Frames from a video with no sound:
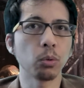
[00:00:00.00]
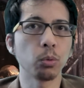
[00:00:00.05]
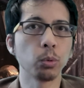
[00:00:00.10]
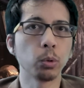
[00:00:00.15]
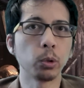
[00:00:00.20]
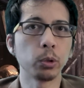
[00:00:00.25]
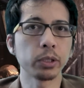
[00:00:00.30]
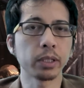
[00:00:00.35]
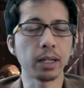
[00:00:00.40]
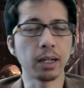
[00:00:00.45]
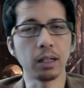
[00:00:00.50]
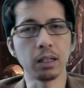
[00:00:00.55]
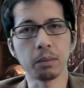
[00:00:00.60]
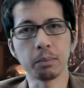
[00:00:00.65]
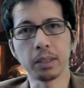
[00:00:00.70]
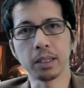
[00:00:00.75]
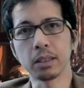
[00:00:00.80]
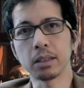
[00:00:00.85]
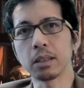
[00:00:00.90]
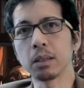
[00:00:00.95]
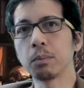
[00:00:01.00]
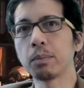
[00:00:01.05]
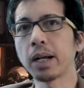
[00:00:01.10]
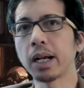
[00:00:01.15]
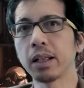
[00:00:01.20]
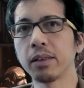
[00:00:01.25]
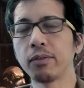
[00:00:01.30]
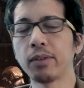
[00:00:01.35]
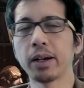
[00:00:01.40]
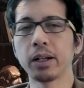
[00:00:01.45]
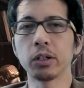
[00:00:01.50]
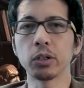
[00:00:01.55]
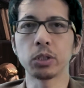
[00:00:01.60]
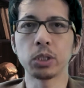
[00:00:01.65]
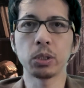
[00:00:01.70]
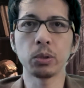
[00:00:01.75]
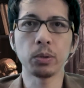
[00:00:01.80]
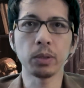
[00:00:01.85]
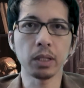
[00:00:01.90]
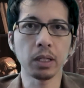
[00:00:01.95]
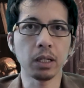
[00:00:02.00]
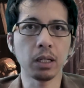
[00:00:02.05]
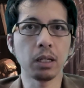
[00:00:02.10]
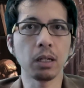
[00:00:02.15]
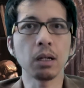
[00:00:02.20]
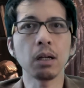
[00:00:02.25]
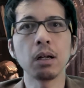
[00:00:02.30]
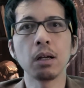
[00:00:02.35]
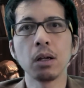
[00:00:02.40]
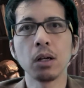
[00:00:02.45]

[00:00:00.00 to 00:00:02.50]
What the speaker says: rules elements in Pathfinder 2e